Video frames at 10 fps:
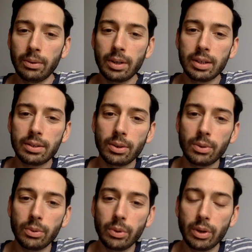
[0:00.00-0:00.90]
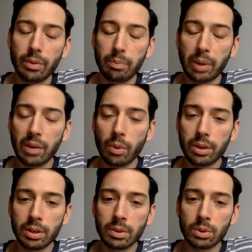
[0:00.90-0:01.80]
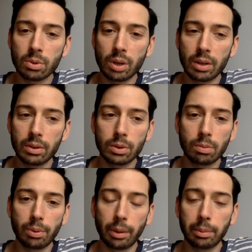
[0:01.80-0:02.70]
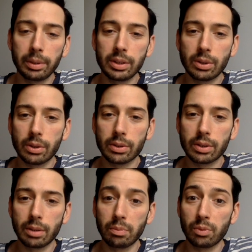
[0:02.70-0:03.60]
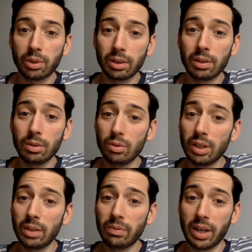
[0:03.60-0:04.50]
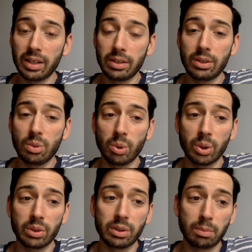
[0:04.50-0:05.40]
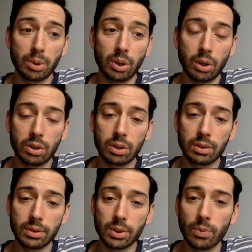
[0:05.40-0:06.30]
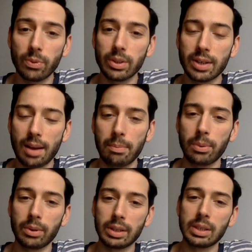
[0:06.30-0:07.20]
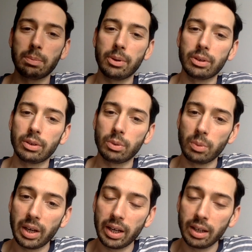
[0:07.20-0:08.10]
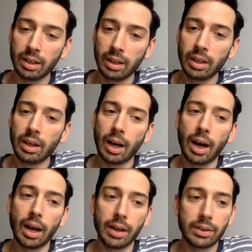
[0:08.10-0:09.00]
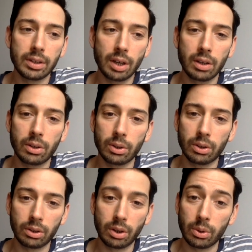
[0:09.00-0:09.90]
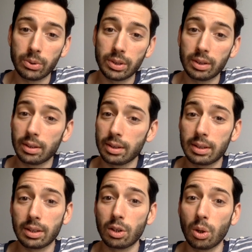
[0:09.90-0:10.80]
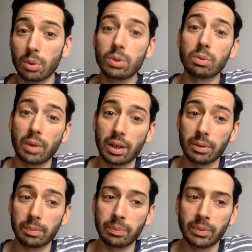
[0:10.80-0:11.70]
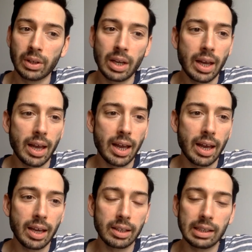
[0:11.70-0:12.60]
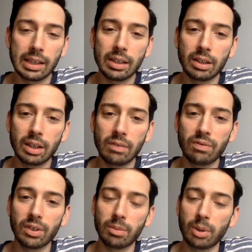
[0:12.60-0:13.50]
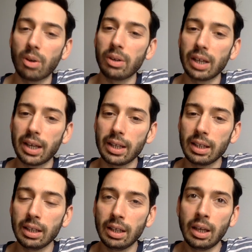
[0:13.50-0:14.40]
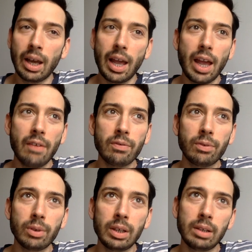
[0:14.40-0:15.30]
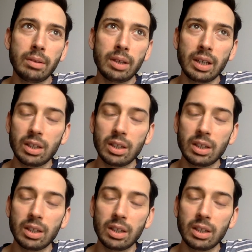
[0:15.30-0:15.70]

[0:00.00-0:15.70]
Okay, so by watching those trailers, you probably saw some really unique fantasy worlds emerge. So, for example, in Spirited Away, the young girl goes into this ghost realm. And in the film Ariete, everything